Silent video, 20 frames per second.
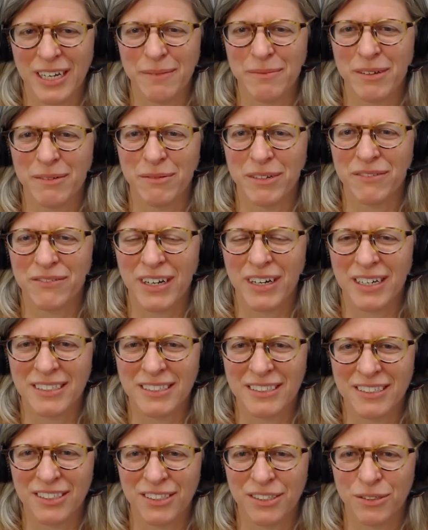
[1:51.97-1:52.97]
time that we've
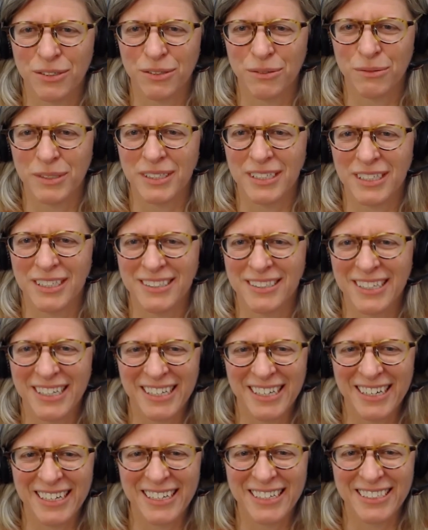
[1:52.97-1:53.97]
gotten to really
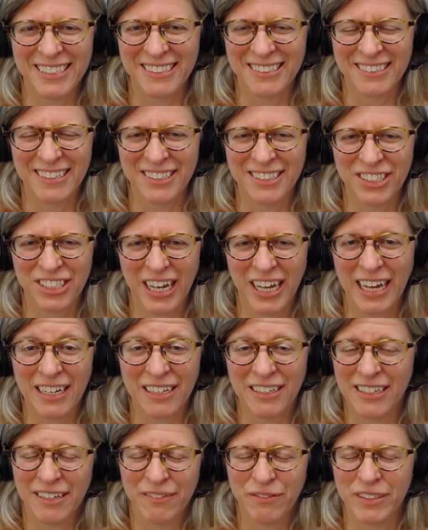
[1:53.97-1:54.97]
dig in and
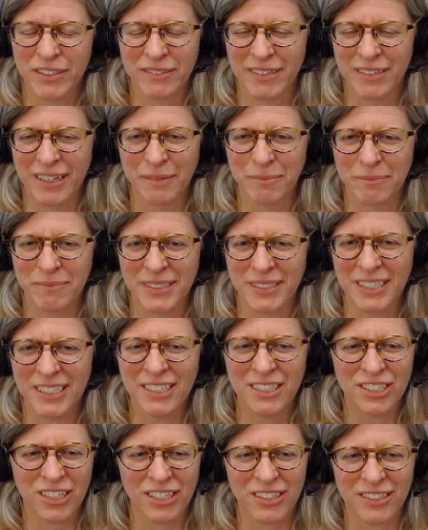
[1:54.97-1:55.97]
chat and even see
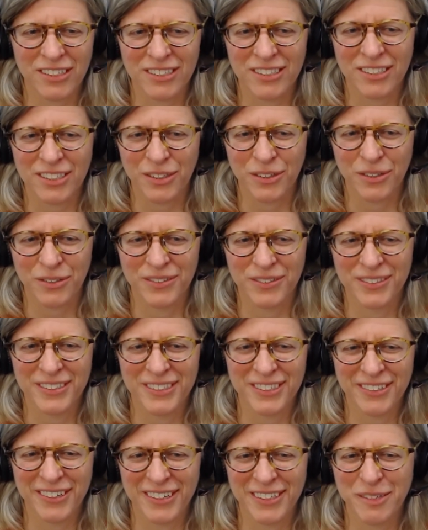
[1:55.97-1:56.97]
each other. So
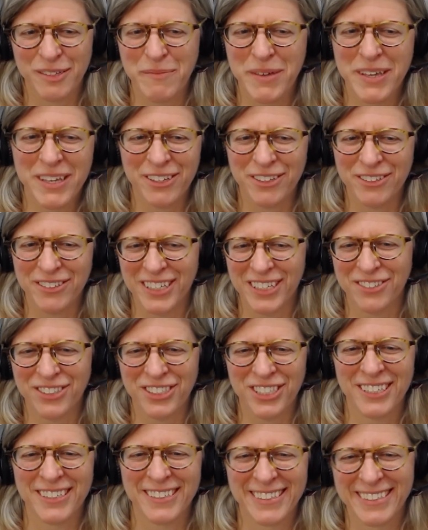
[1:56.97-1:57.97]
great to meet you,
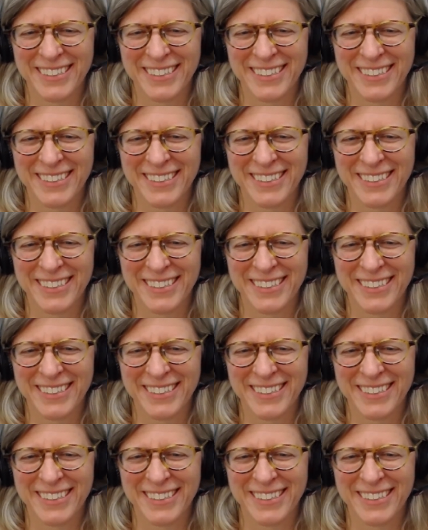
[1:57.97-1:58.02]
Anuj.